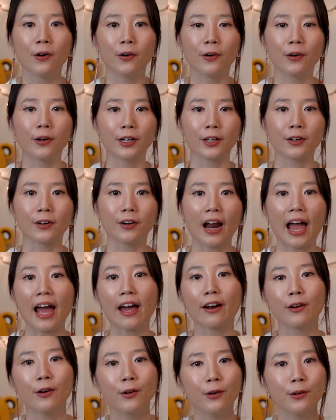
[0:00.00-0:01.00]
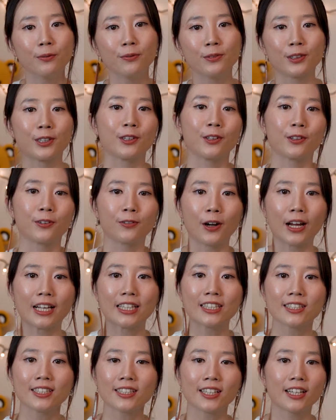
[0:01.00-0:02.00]
or you're at home with your
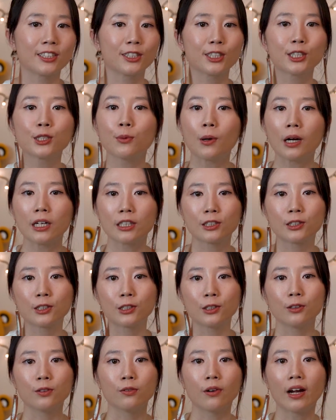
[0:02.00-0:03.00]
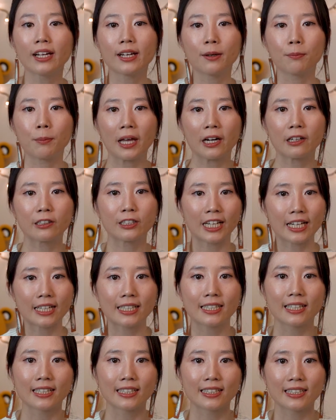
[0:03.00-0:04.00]
friends and just want to run a better
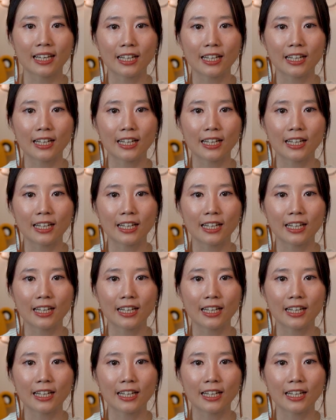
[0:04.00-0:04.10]
tasting